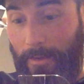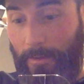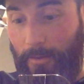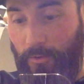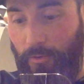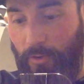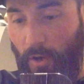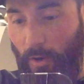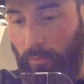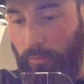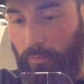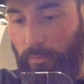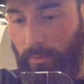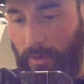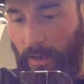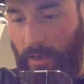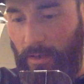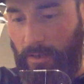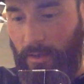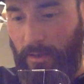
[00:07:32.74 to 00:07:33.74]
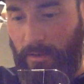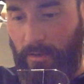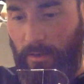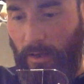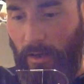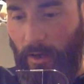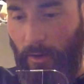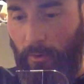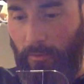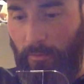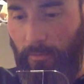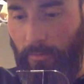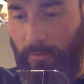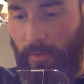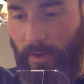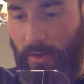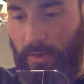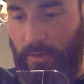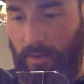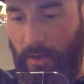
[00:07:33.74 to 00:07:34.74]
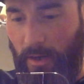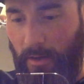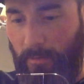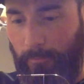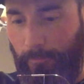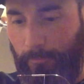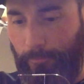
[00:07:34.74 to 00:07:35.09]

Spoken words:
So yes, let's get going. First tie.